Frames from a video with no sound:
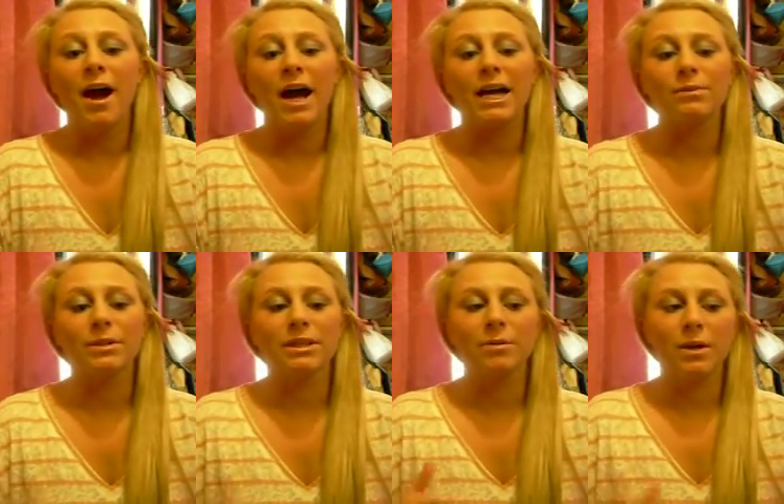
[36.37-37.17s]
I
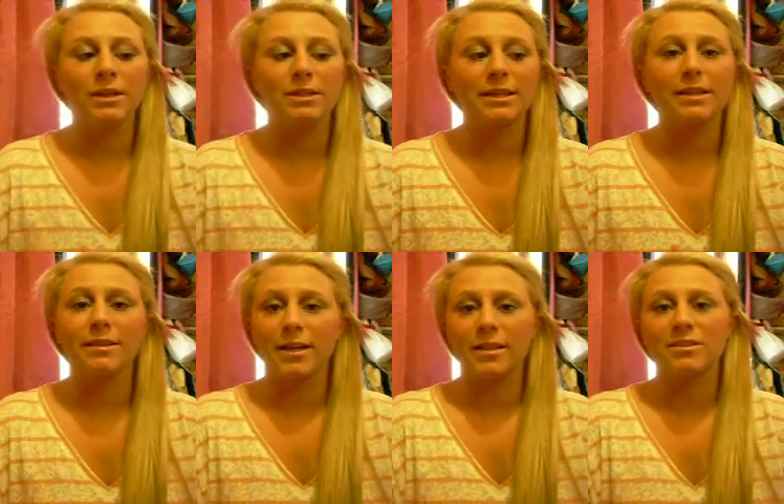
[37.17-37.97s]
really wanted to get a
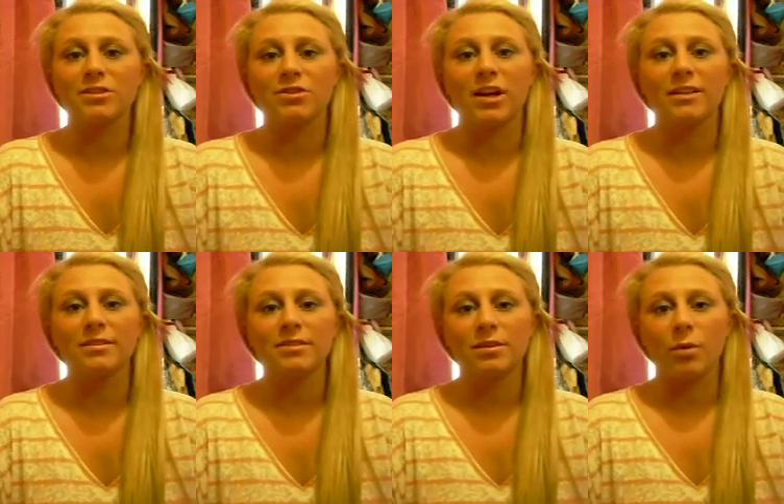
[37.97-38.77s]
nice dress
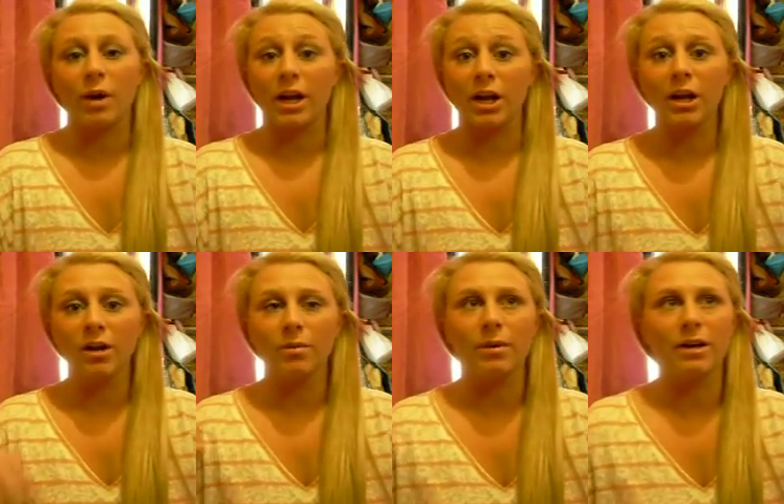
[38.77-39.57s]
to wear.
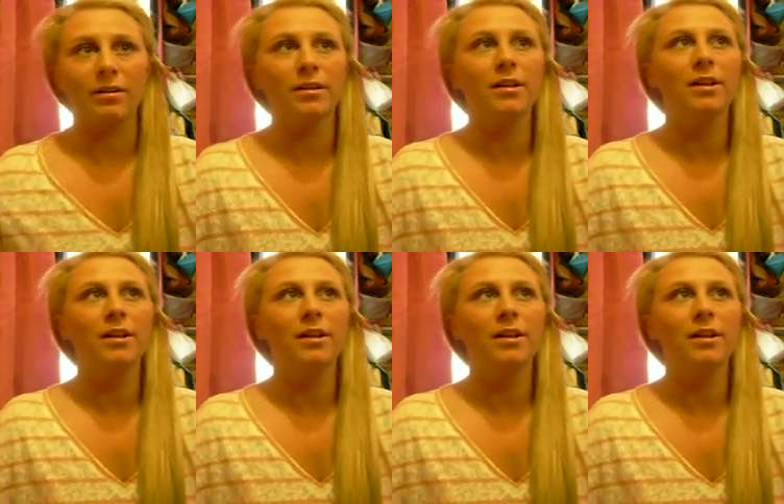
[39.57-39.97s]
Well,